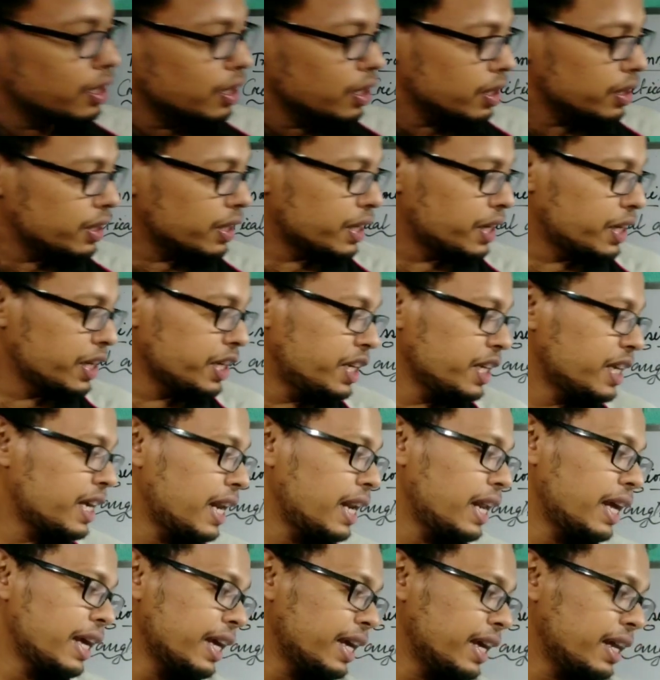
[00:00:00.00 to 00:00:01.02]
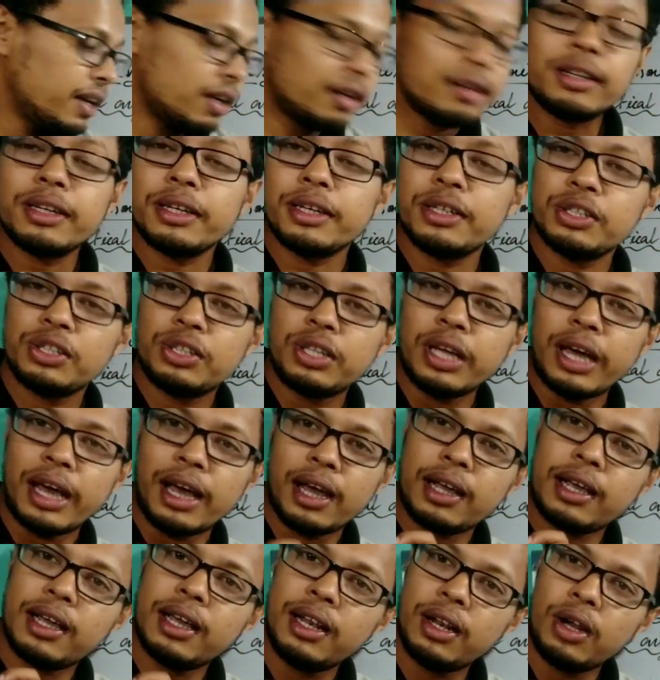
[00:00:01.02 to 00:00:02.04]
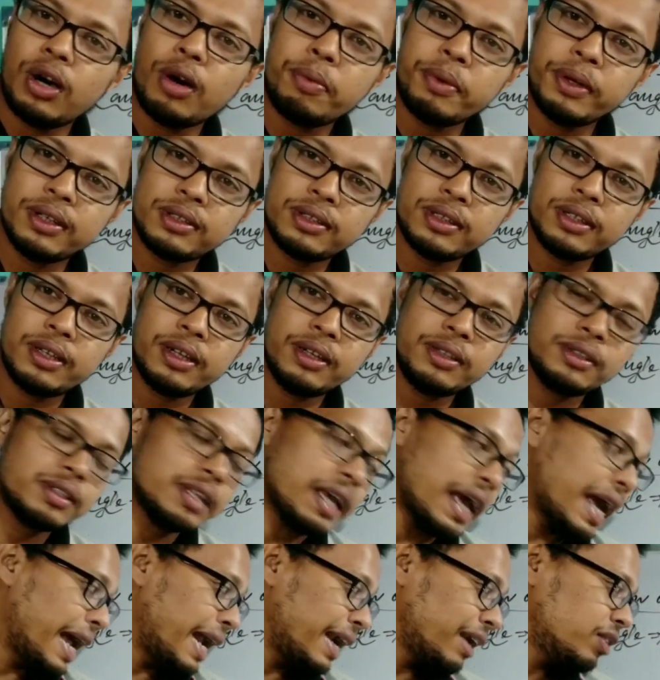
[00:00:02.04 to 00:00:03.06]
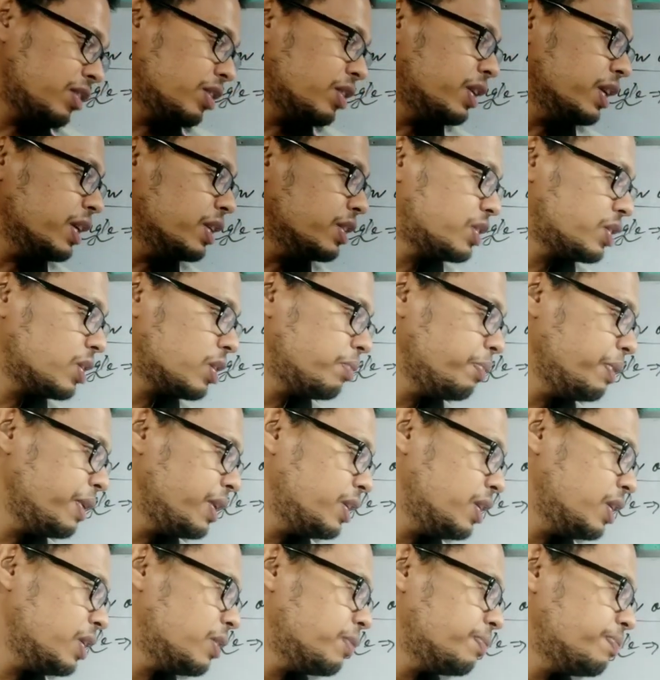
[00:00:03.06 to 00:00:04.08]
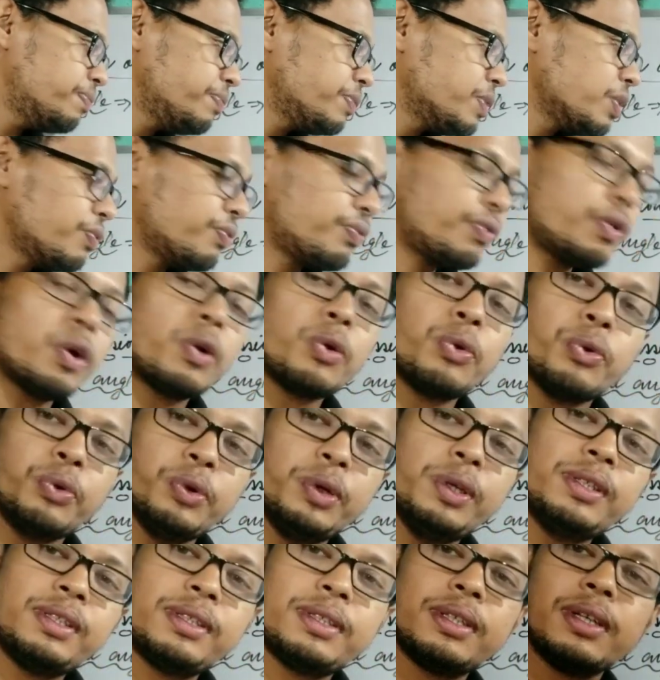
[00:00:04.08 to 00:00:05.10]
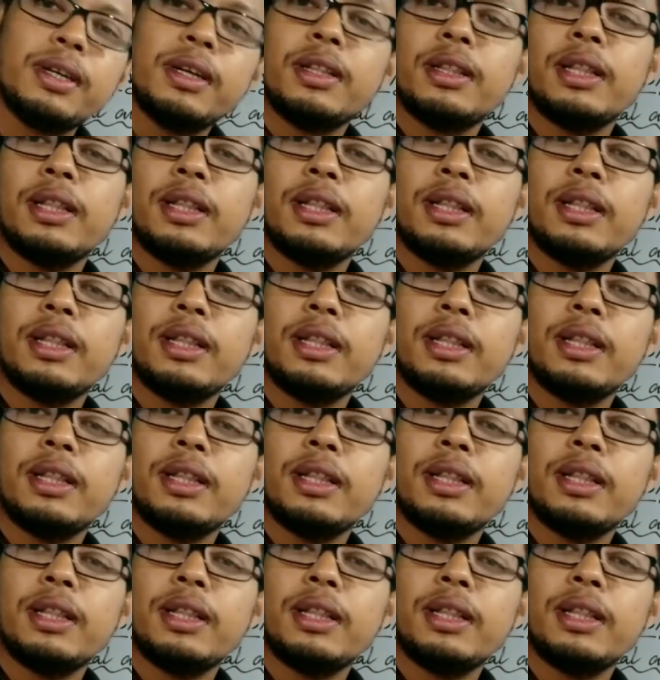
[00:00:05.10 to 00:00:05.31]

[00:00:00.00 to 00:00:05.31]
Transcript: the critical angle is the angle of incidence at the denser medium for which